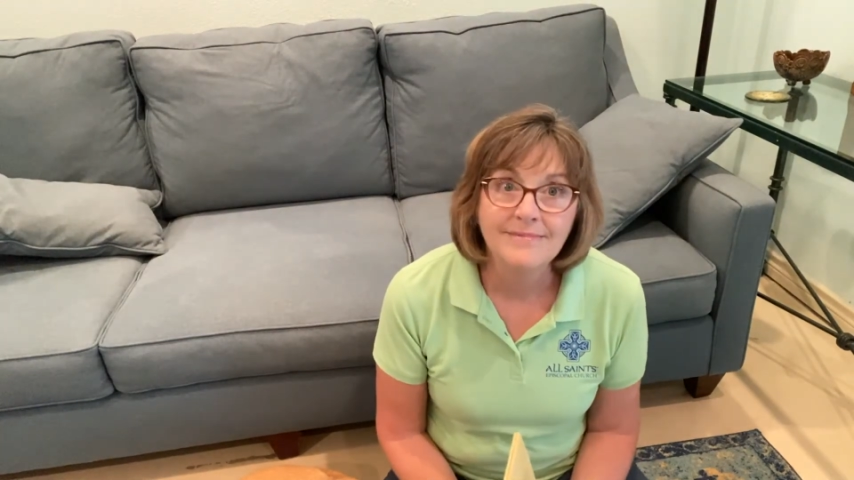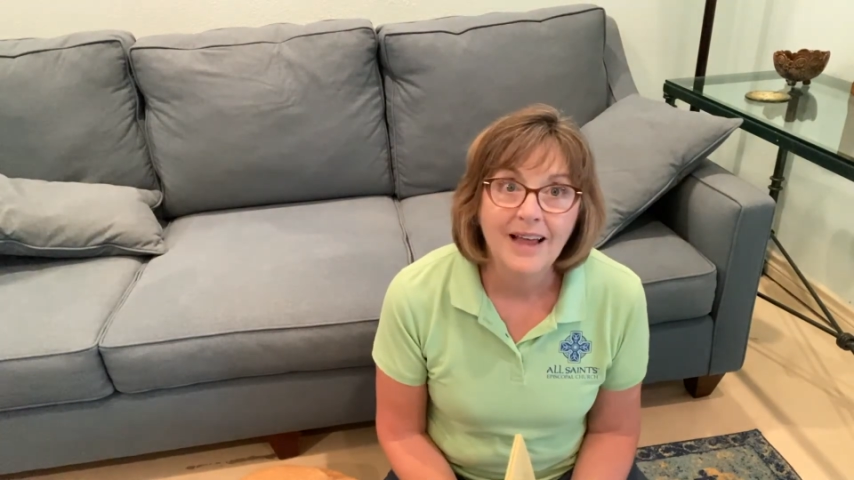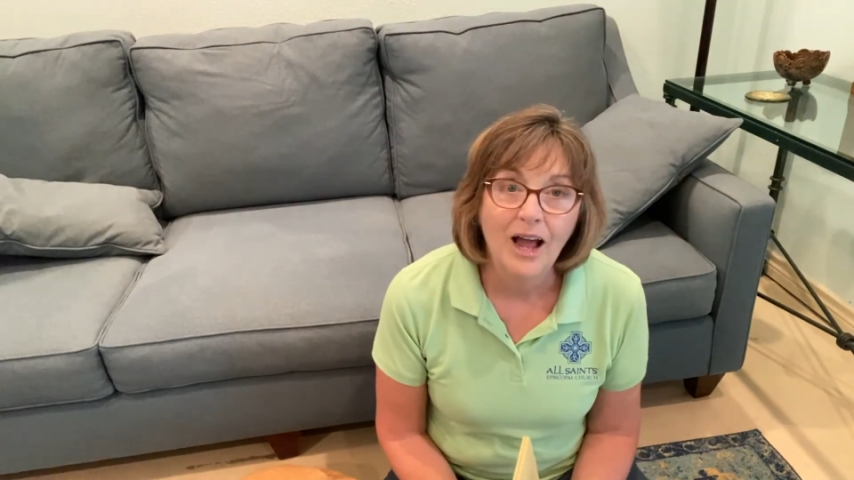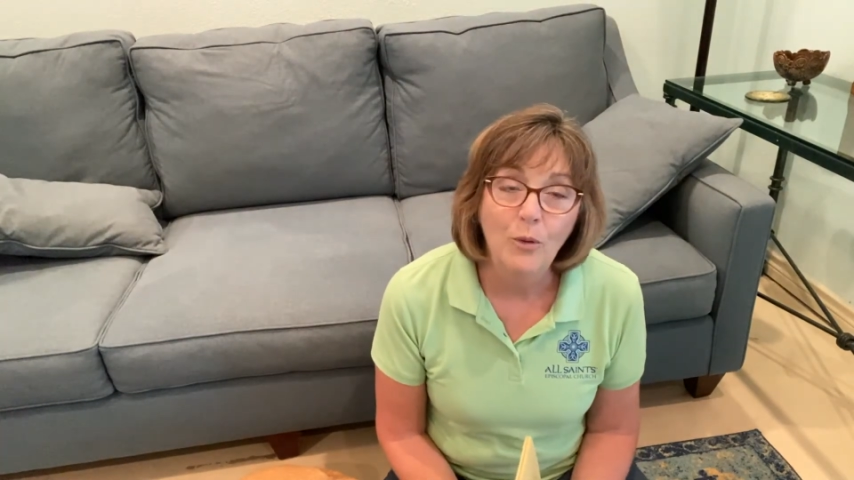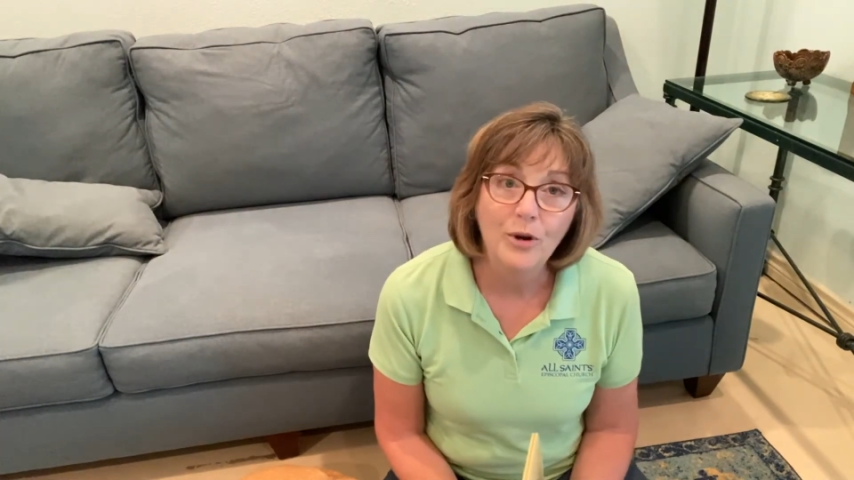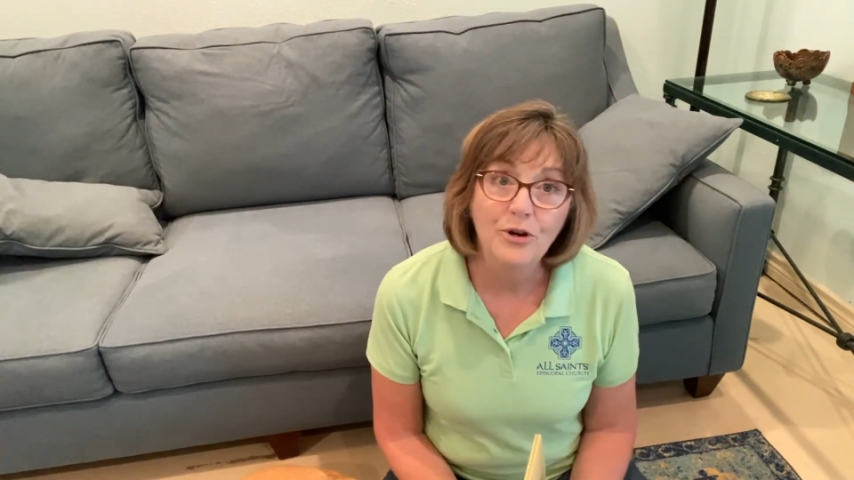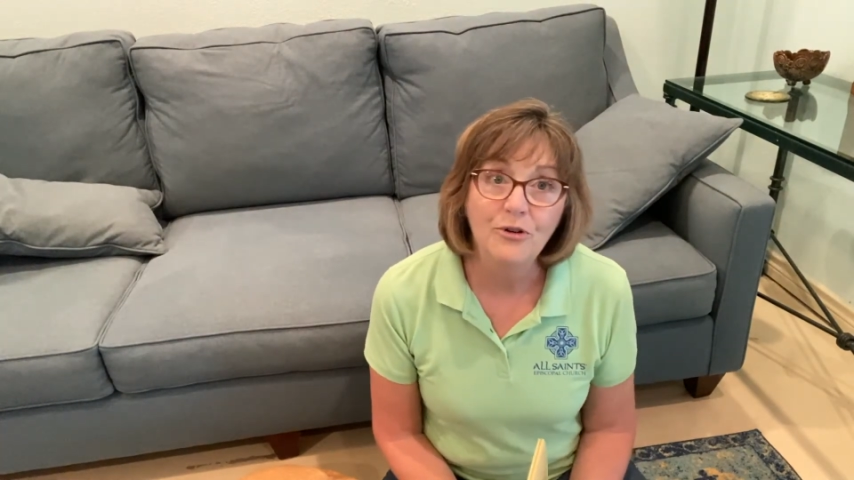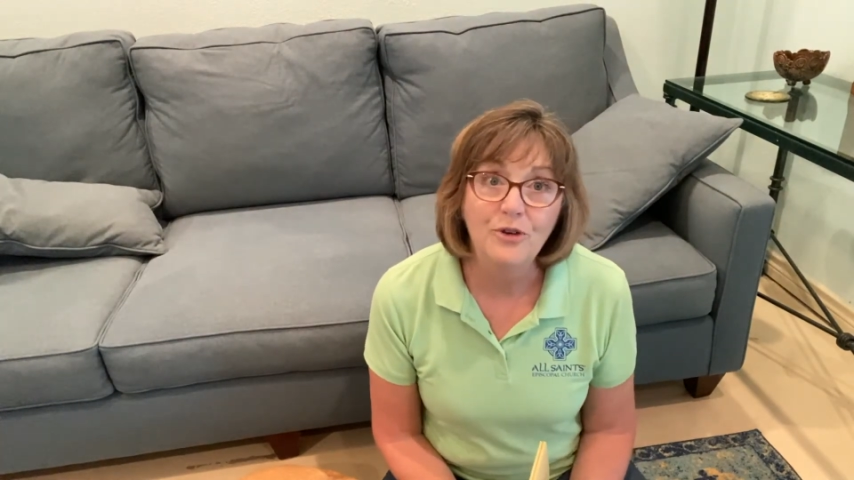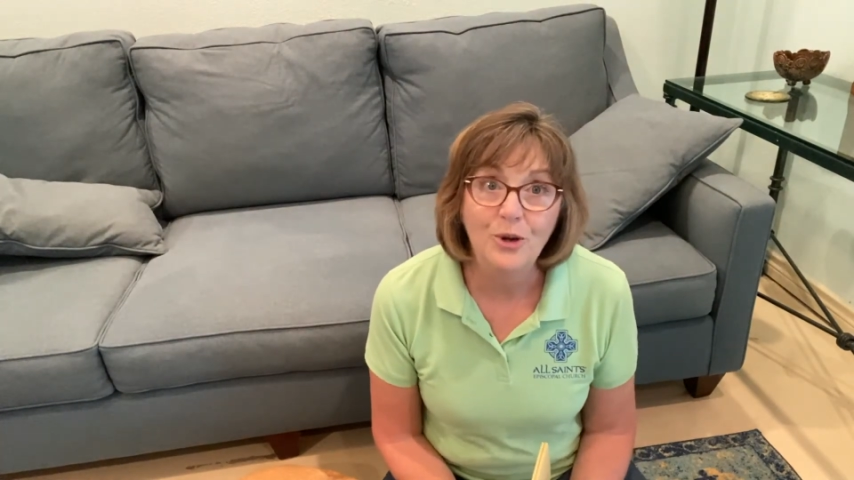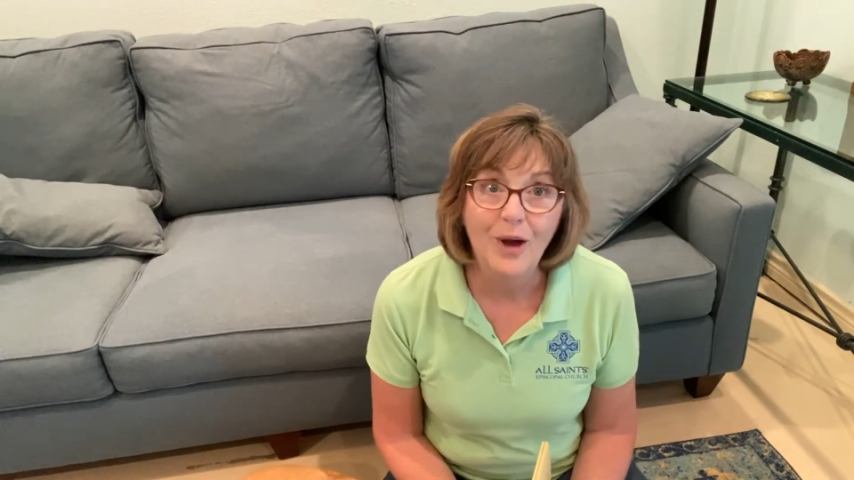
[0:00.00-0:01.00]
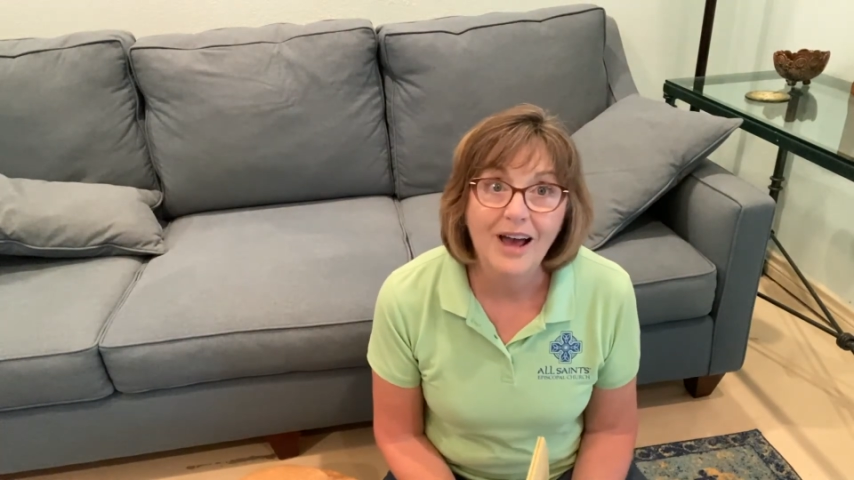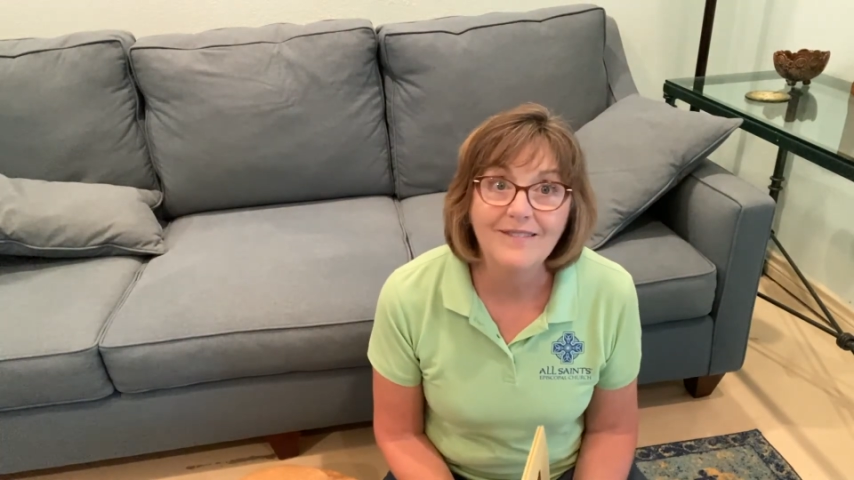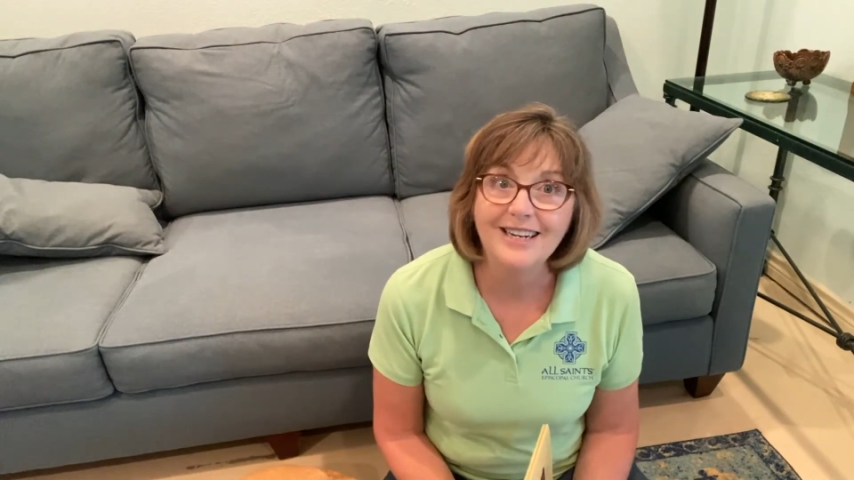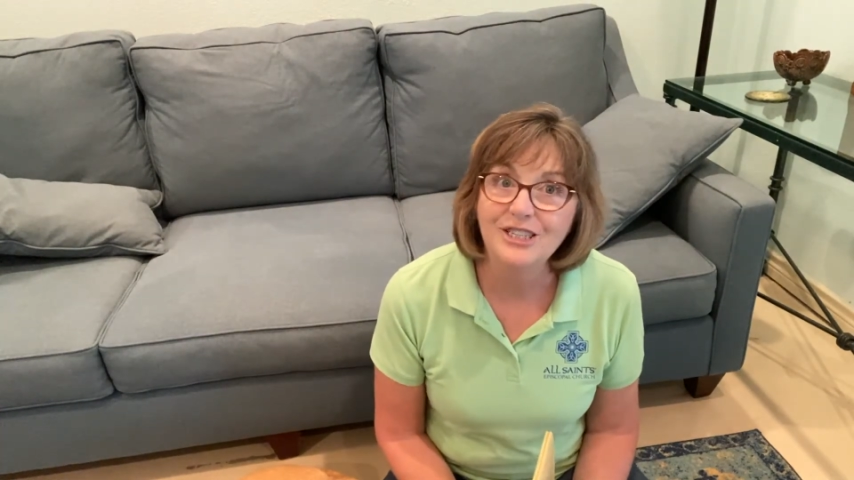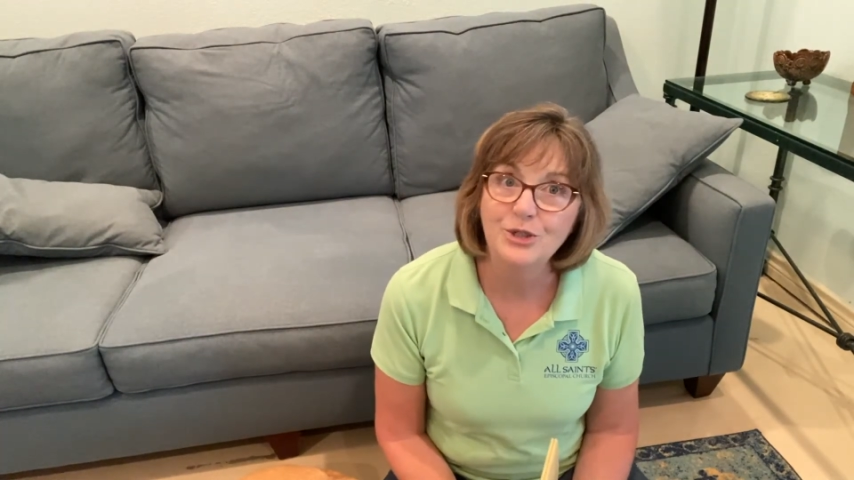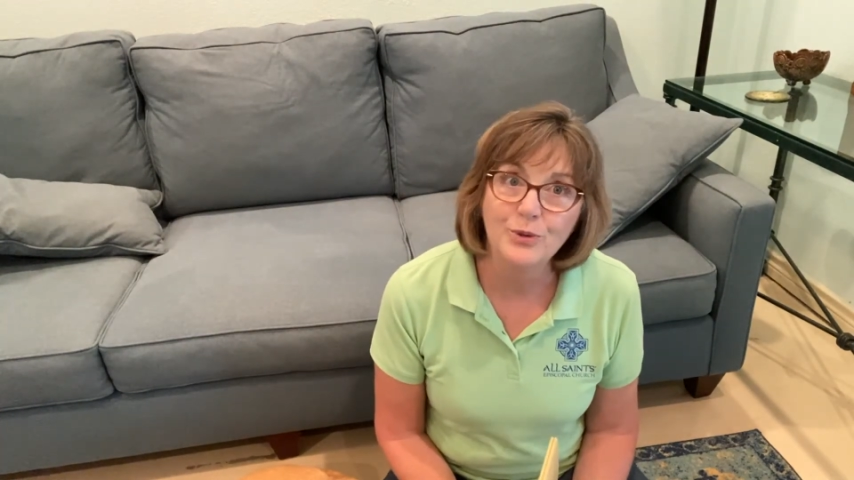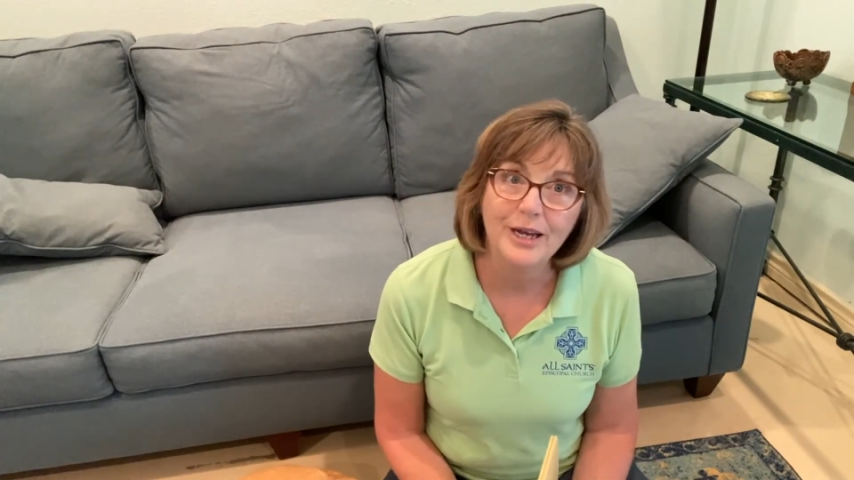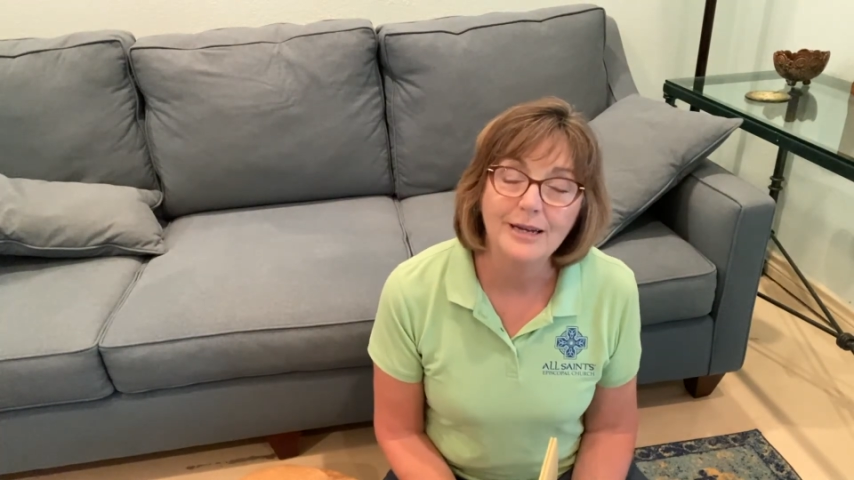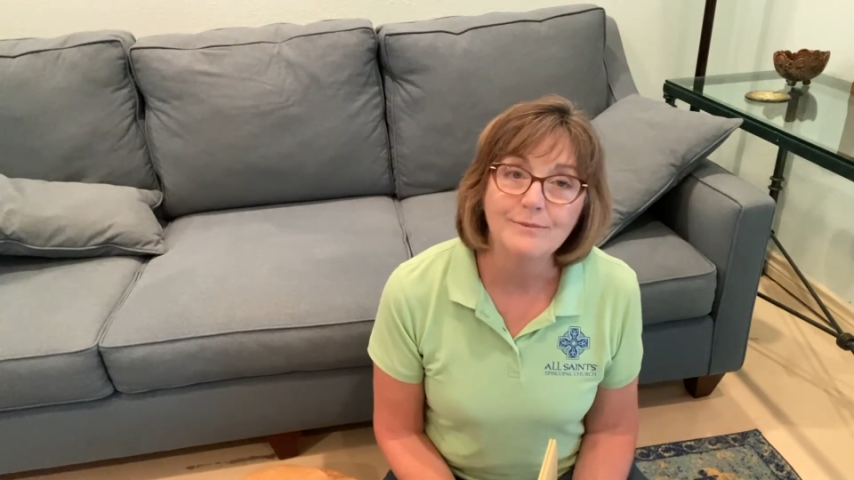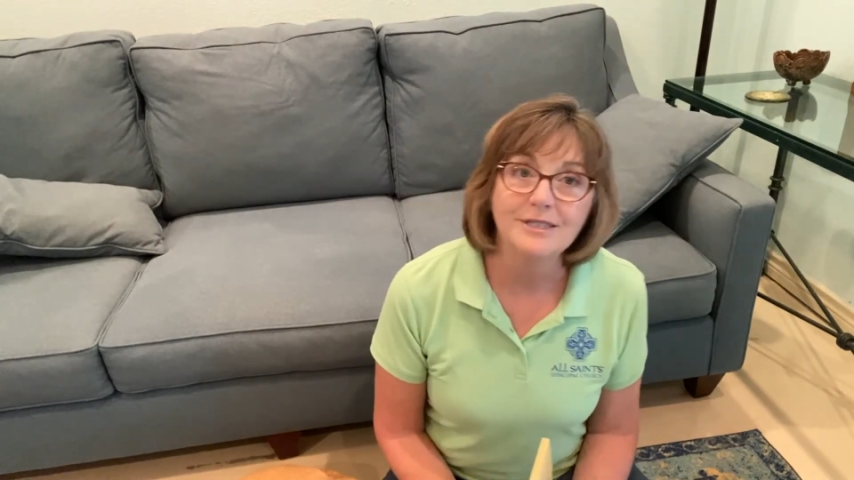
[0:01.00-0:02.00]
I wonder if you have any
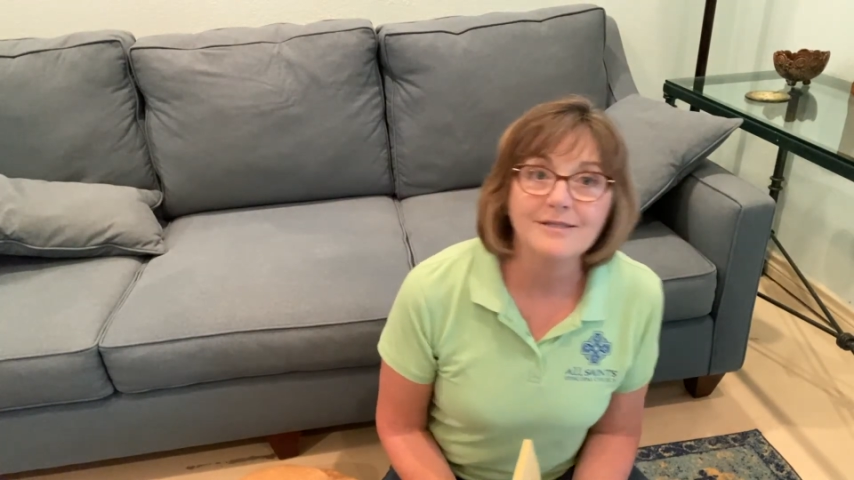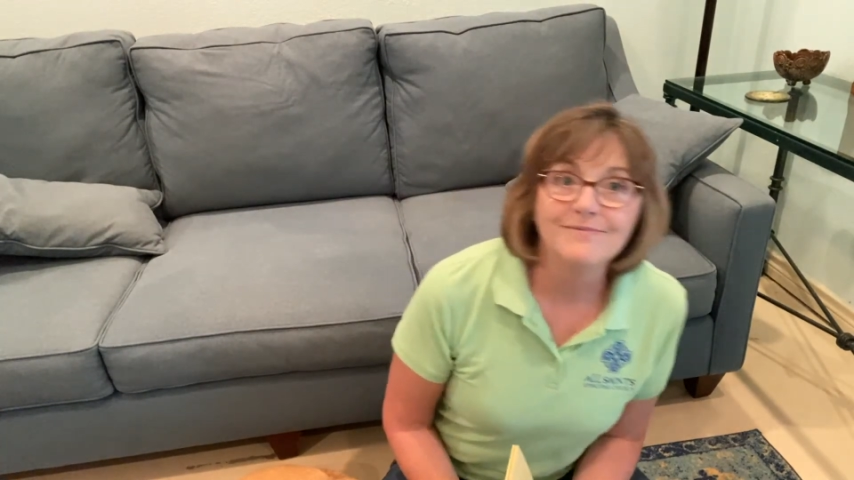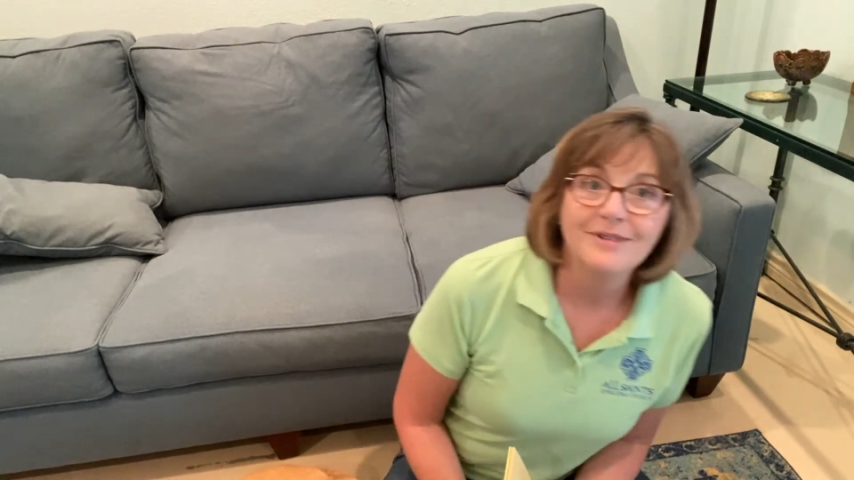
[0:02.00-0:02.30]
dreams